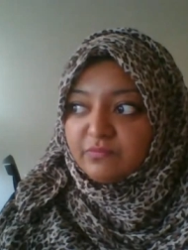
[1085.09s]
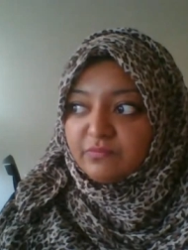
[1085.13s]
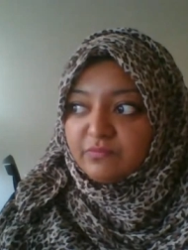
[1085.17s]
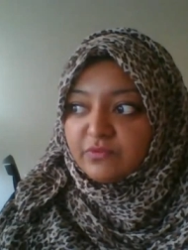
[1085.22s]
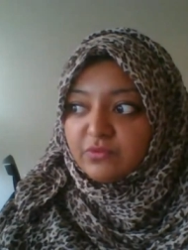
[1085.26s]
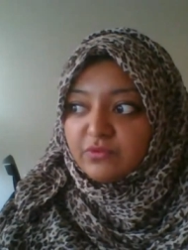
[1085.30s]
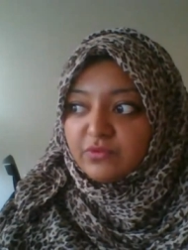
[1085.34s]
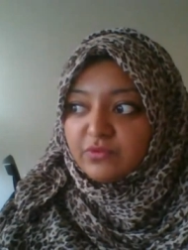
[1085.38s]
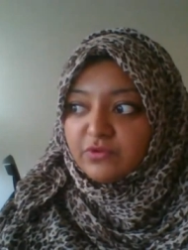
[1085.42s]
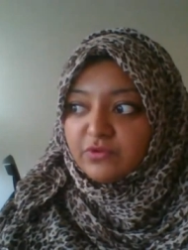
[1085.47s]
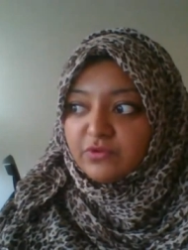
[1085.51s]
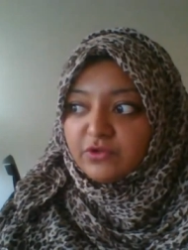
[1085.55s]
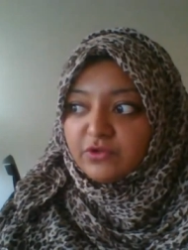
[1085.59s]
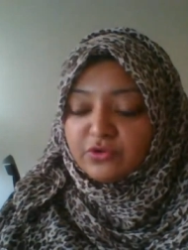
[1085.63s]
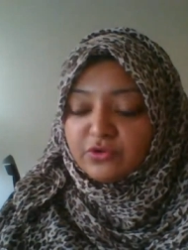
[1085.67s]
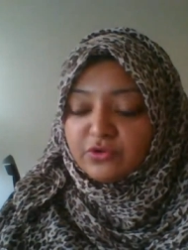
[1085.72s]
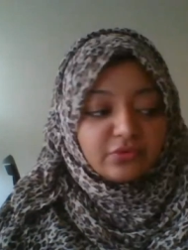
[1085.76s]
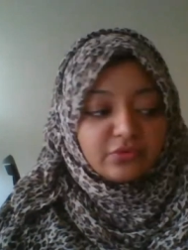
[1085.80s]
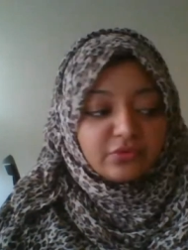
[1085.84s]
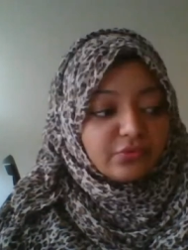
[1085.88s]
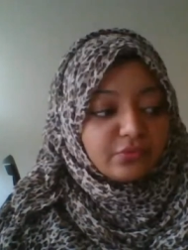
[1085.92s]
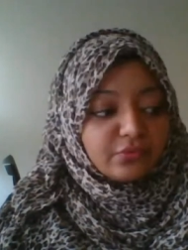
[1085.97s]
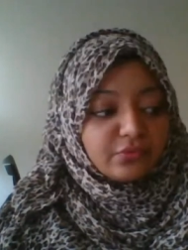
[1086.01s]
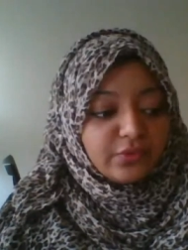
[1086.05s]

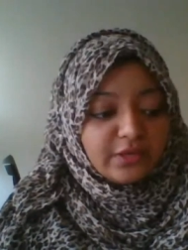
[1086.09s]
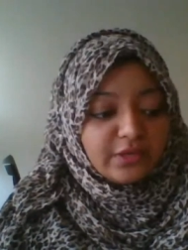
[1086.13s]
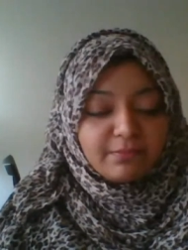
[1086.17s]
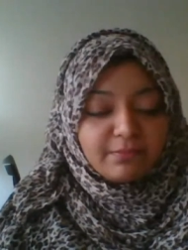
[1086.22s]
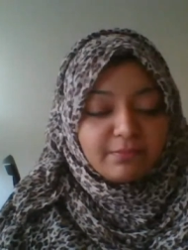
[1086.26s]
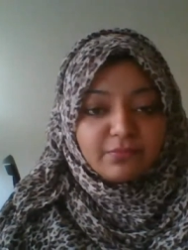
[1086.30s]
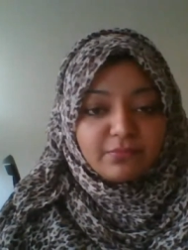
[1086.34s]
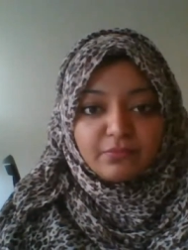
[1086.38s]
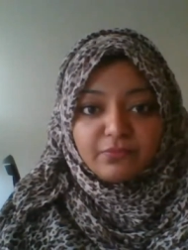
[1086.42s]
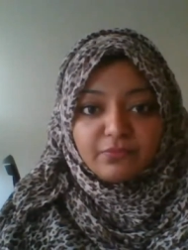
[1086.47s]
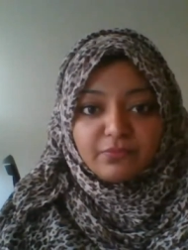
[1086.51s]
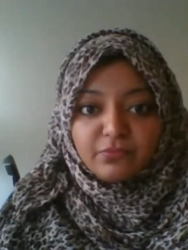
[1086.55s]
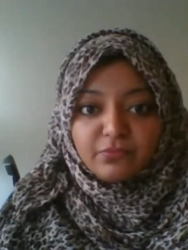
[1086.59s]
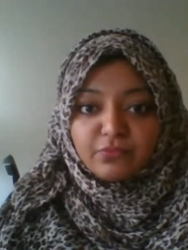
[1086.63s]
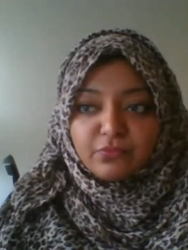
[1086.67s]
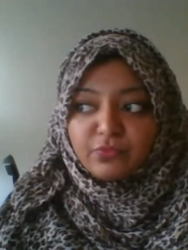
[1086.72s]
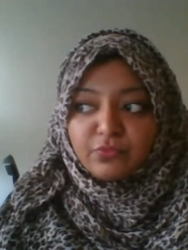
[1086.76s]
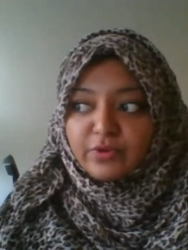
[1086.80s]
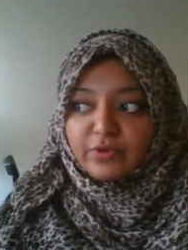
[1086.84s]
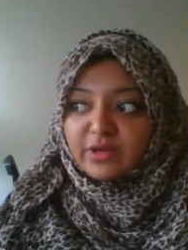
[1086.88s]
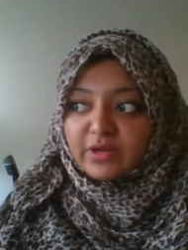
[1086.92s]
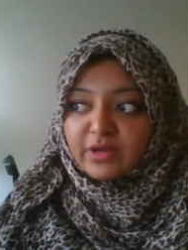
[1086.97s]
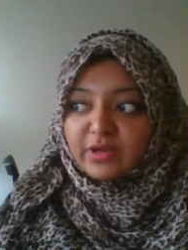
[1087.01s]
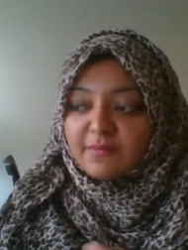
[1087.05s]

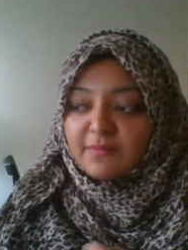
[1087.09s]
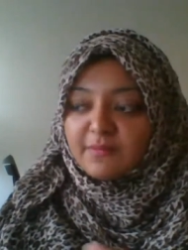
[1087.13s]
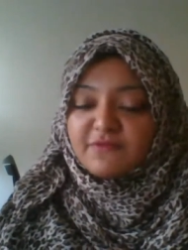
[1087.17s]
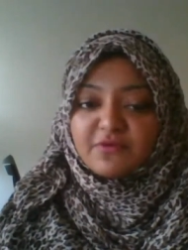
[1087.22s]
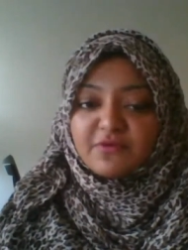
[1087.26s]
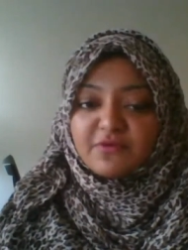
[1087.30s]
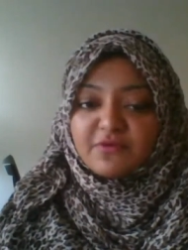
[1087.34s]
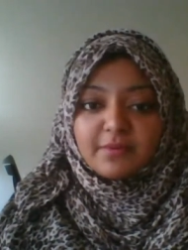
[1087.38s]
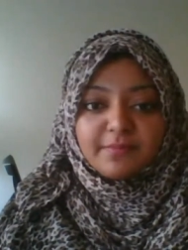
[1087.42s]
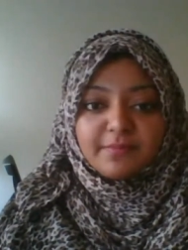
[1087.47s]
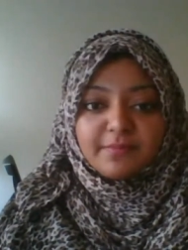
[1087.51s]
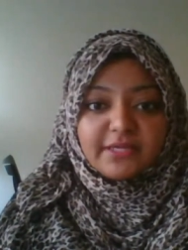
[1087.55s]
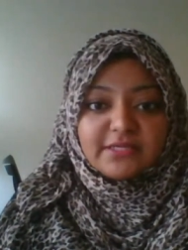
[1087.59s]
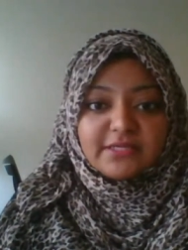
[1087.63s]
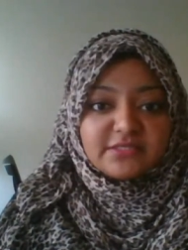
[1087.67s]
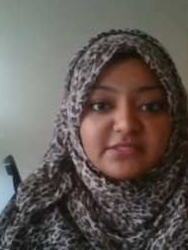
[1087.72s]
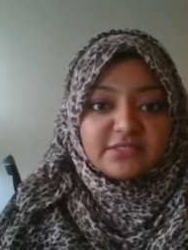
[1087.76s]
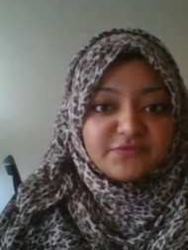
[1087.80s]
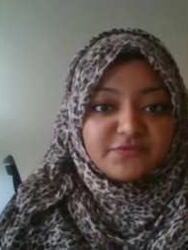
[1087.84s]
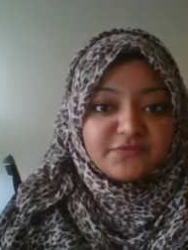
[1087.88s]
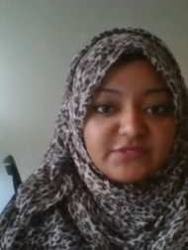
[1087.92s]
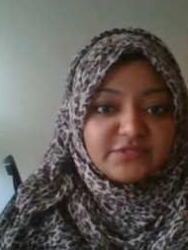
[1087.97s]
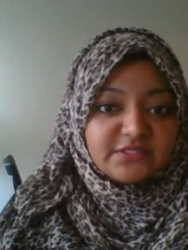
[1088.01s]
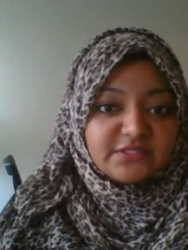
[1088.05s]
we're coming from a place
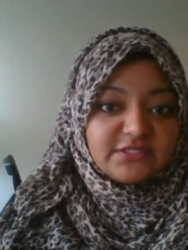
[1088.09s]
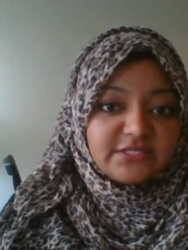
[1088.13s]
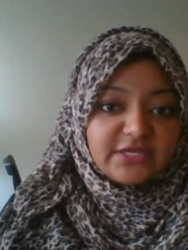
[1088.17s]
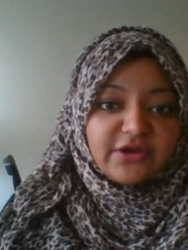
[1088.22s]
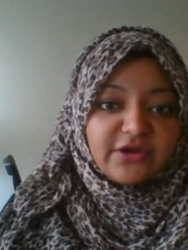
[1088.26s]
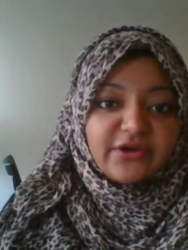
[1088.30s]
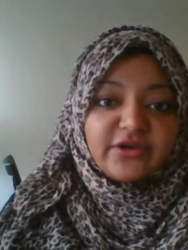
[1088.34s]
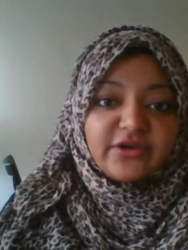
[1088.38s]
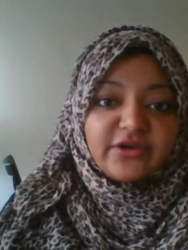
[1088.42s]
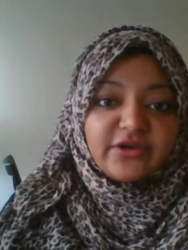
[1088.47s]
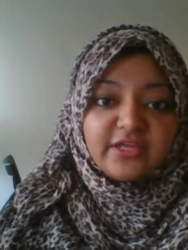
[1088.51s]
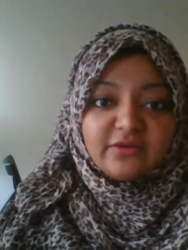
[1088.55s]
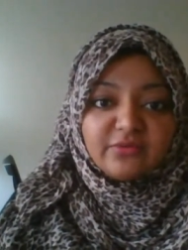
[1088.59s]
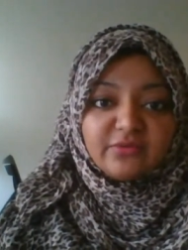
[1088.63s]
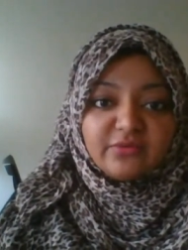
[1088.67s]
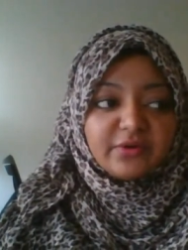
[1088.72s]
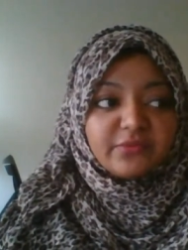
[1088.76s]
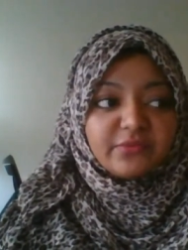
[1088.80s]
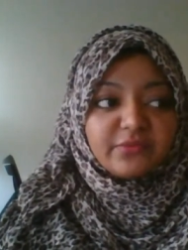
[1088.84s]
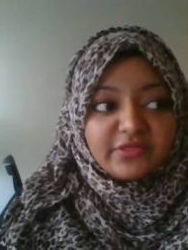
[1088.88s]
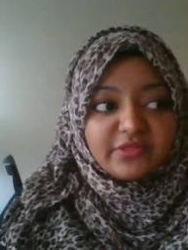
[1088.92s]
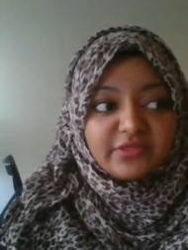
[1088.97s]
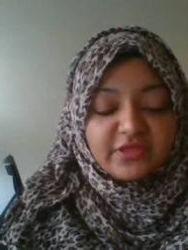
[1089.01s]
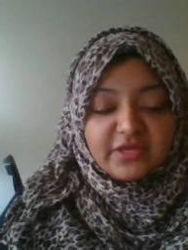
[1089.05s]
of sincerity
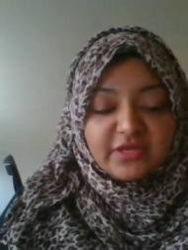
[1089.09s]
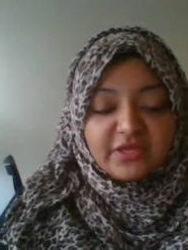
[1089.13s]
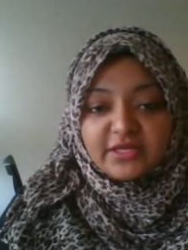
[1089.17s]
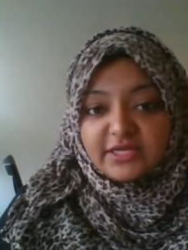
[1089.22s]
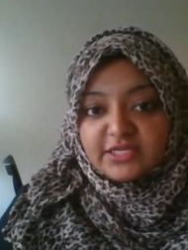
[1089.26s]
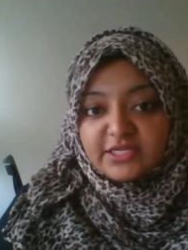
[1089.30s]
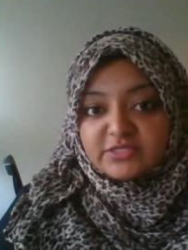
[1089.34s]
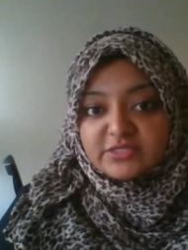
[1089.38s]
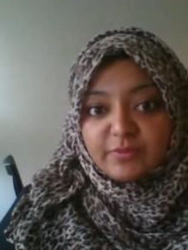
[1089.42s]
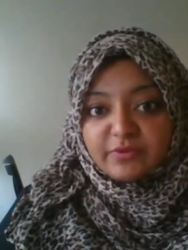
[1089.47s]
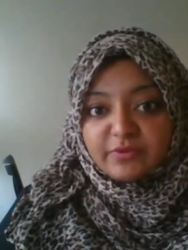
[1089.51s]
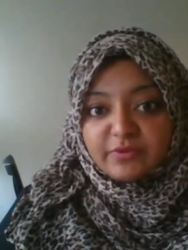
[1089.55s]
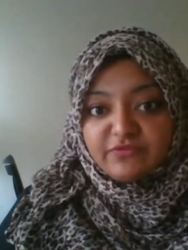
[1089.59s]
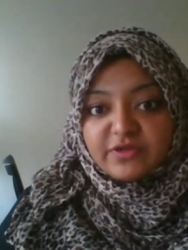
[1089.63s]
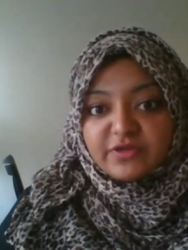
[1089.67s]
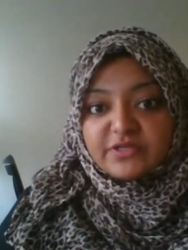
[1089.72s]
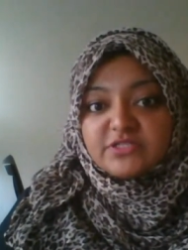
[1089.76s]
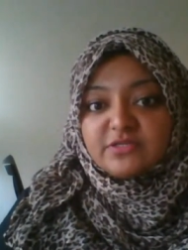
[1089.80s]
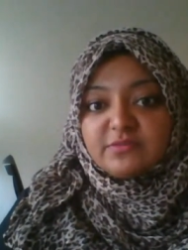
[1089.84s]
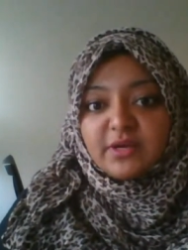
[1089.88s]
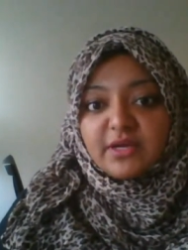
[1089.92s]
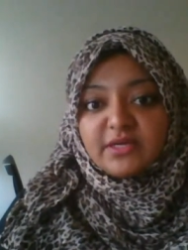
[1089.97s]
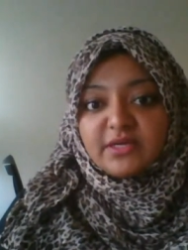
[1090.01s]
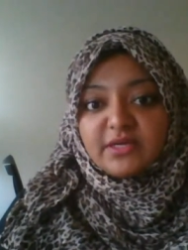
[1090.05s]
where we think he's been
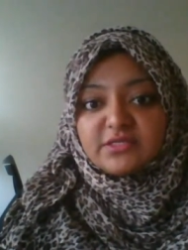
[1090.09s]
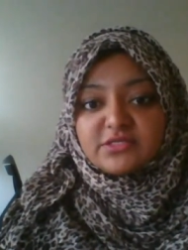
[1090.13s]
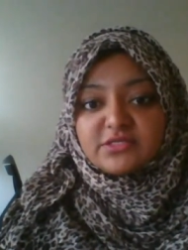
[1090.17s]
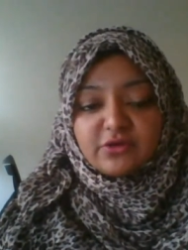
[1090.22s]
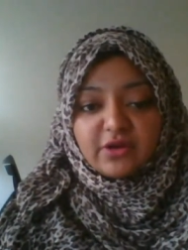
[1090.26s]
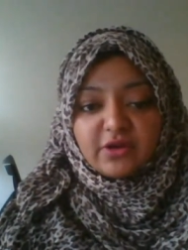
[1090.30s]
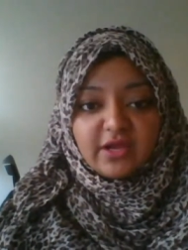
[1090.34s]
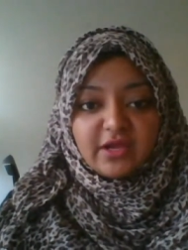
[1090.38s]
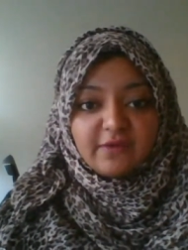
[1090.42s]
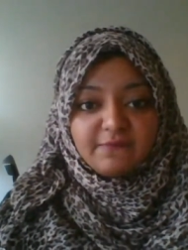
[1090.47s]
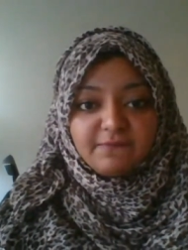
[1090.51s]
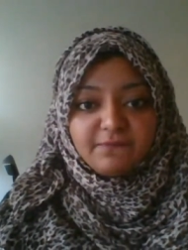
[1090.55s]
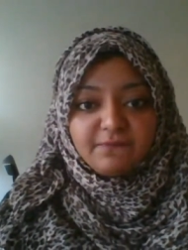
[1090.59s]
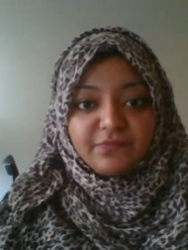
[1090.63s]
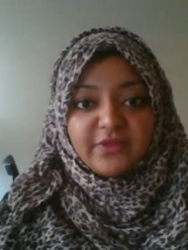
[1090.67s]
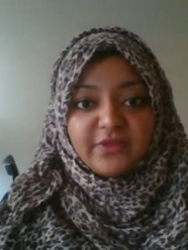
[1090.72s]
victimized, right?